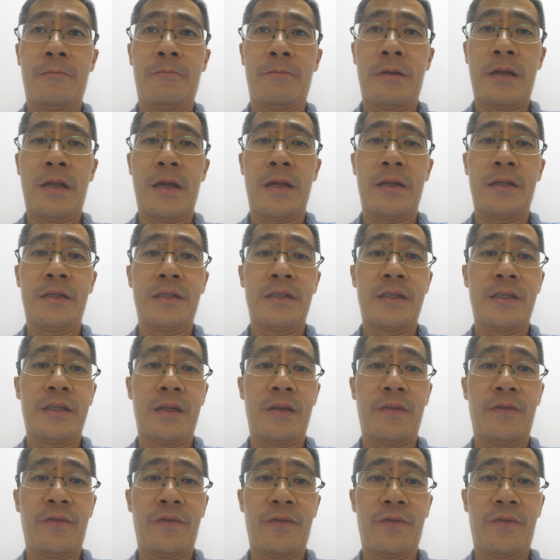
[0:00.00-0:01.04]
plans
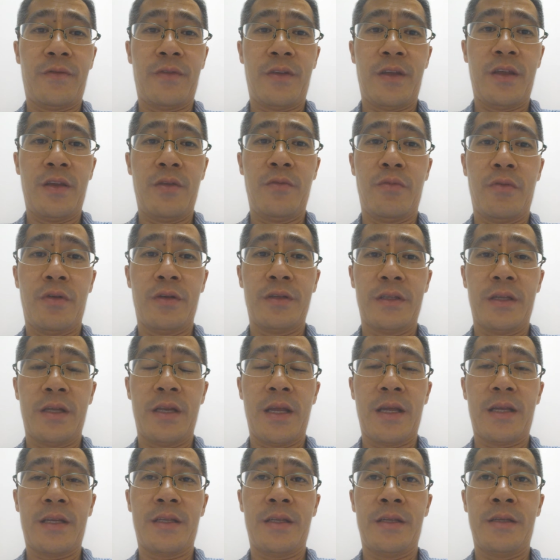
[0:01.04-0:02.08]
if he was
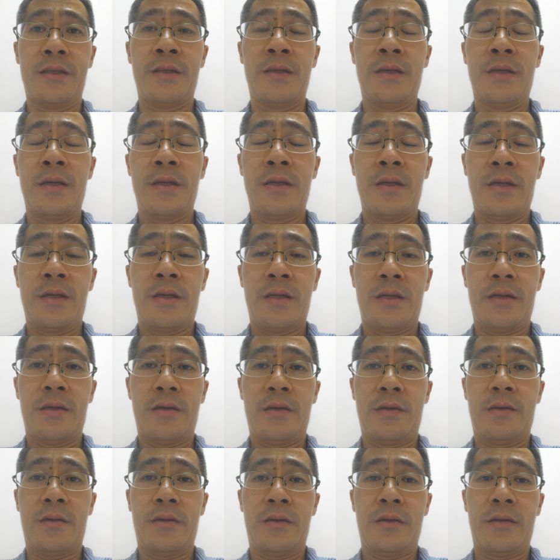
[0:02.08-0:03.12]
elected
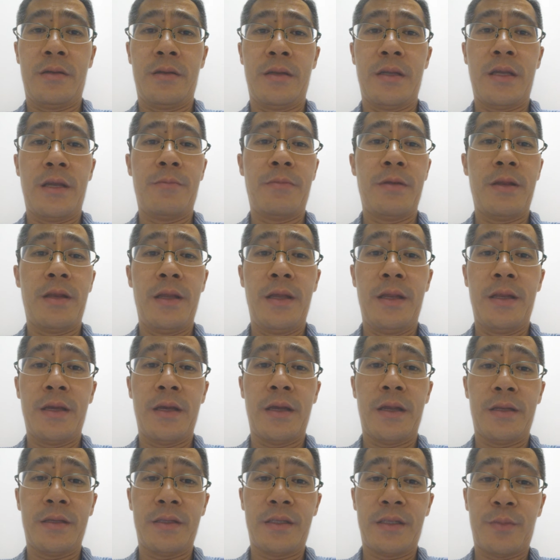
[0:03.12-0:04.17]
Labour leader
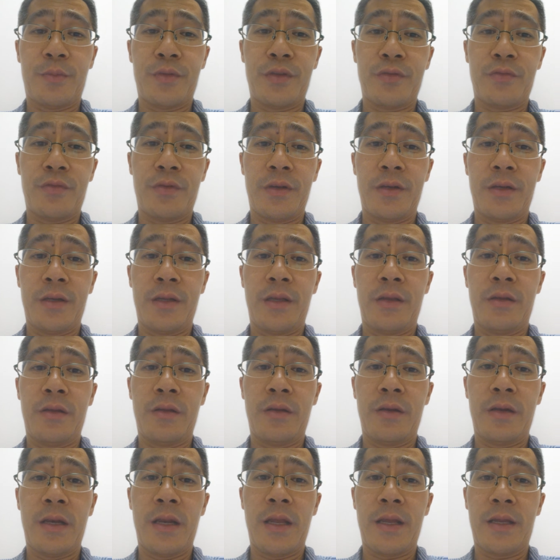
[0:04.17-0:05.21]
and subsequently
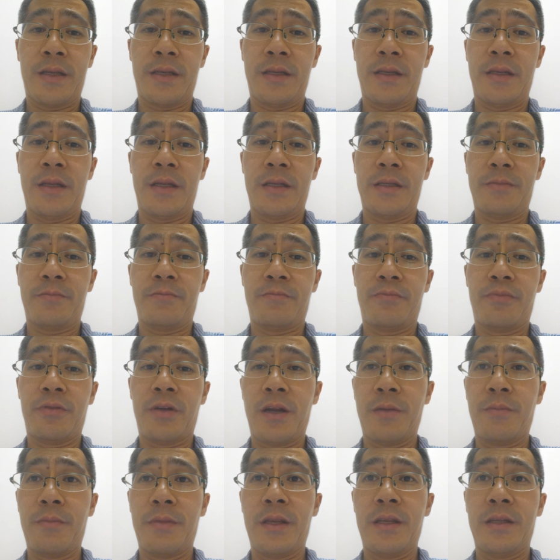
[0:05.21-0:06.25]
elected as
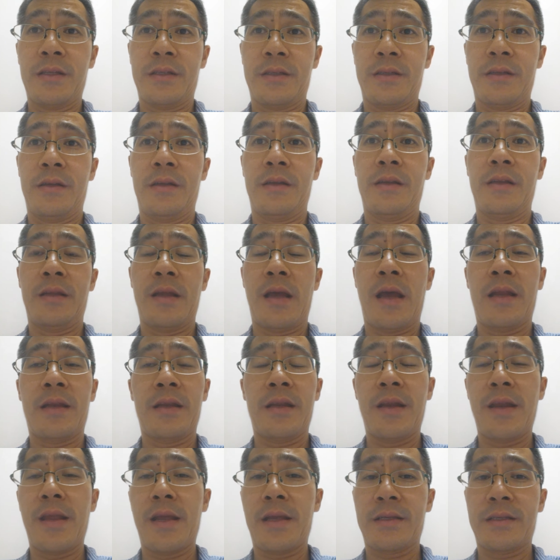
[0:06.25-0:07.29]
Prime Minister at the
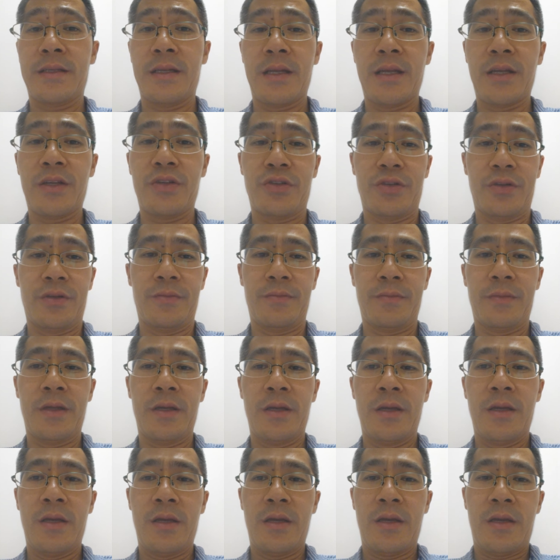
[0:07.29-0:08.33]
next election.
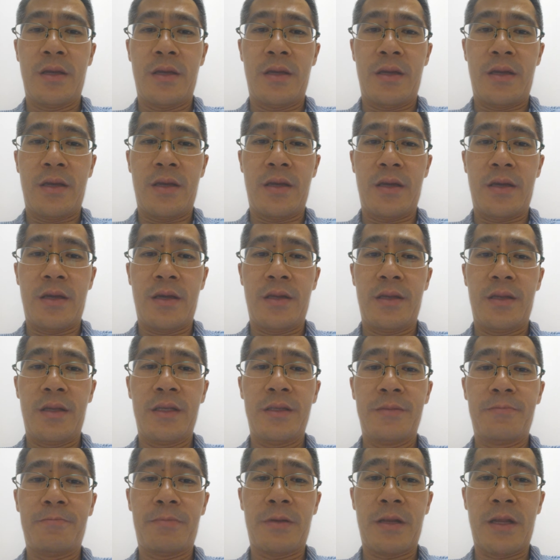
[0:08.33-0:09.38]
And
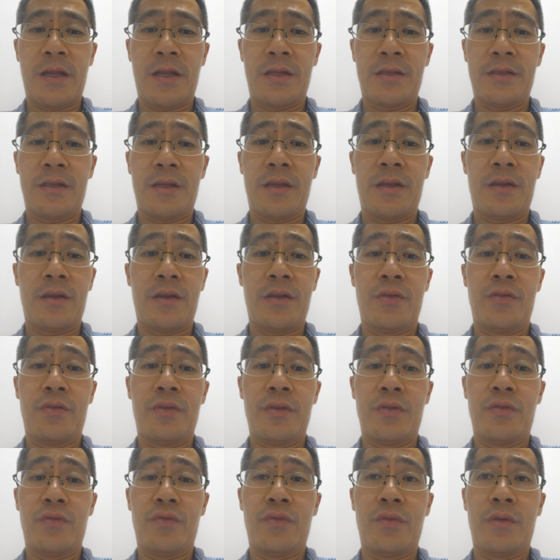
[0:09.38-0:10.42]
his plans
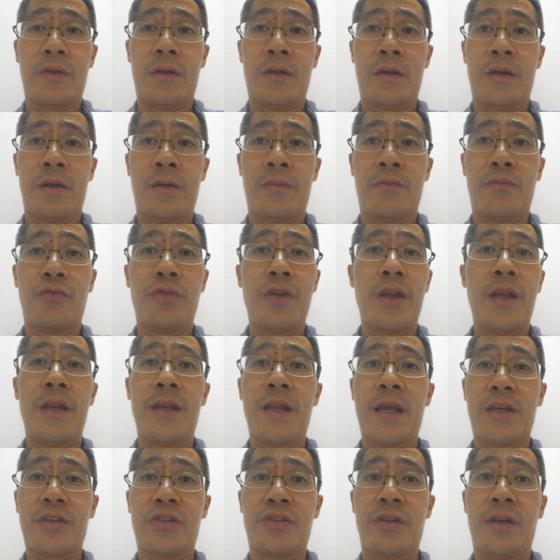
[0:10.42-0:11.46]
include
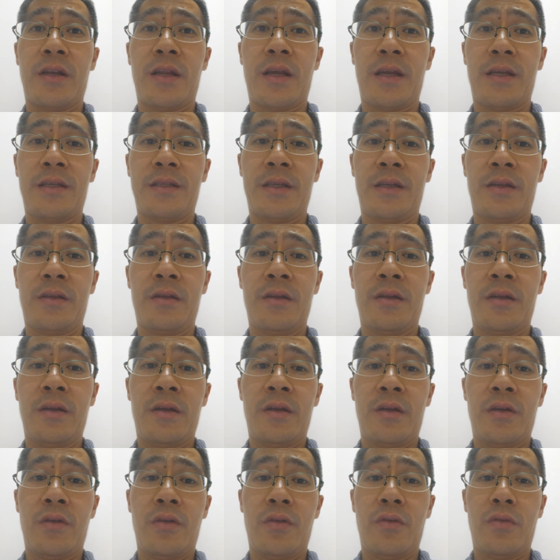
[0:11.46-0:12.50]
renationalising
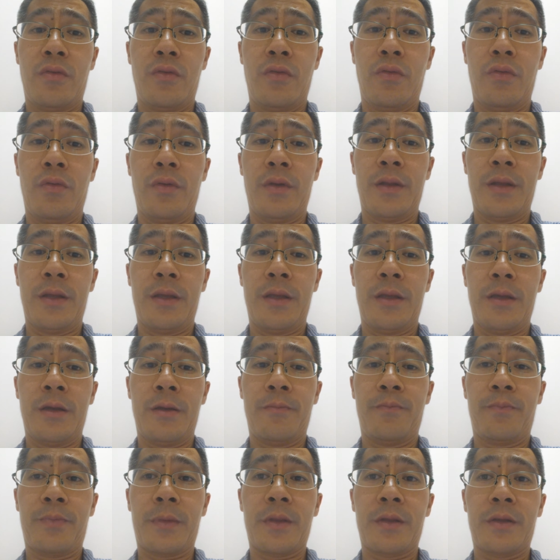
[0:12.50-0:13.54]
all
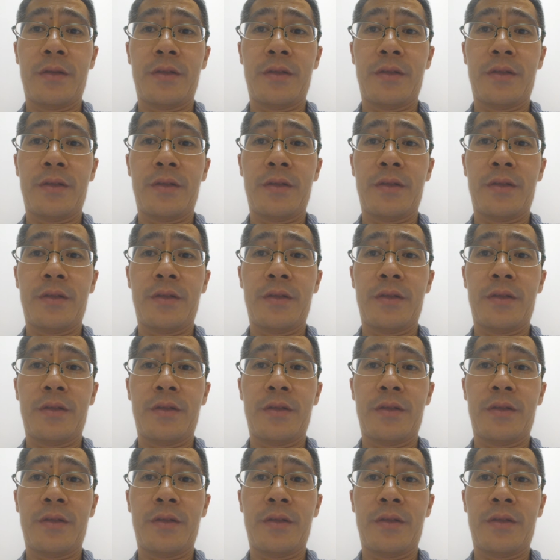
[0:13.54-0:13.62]
the